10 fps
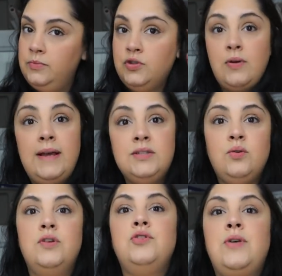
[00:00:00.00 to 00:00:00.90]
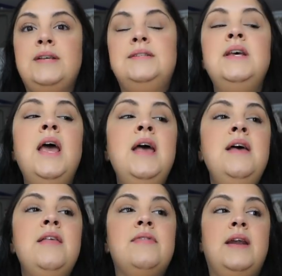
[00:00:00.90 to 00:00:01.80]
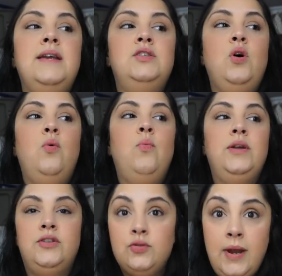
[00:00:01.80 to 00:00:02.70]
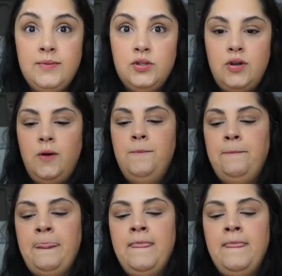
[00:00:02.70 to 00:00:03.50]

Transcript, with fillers: dress or a dress that I don't want the straps to show,